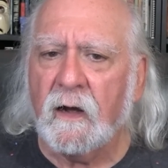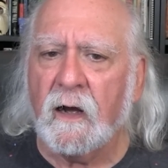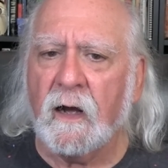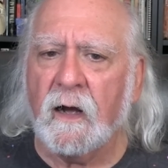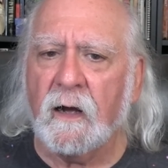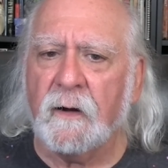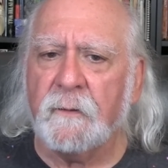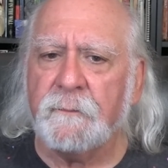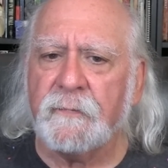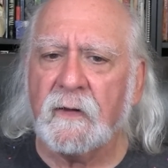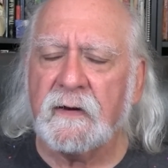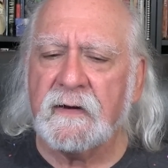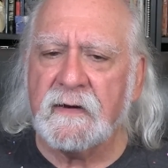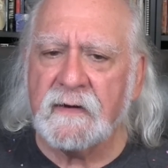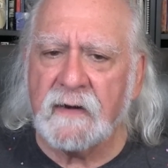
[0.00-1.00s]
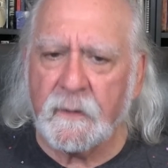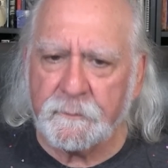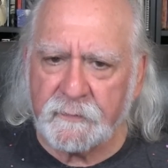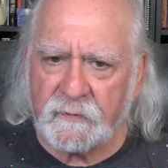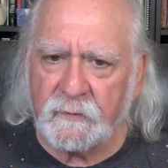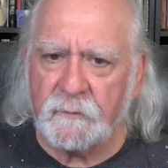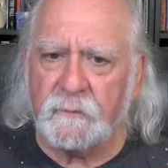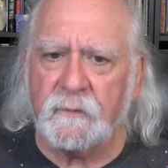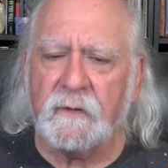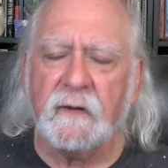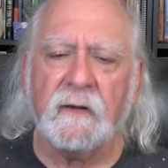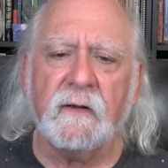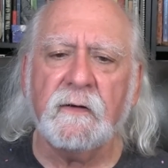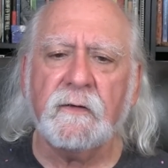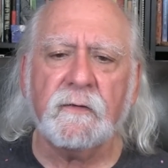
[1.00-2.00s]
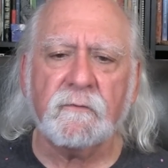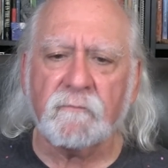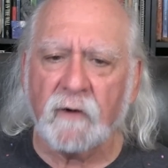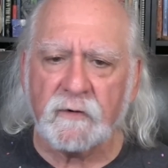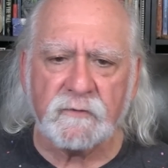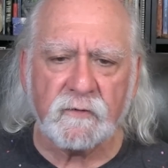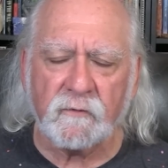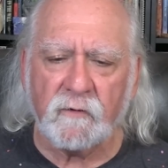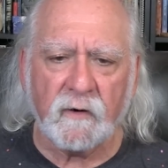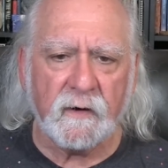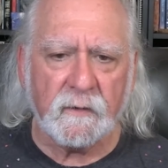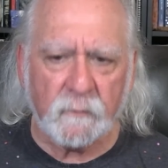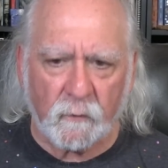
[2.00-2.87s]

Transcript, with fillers: Um, Neptune is retrograde,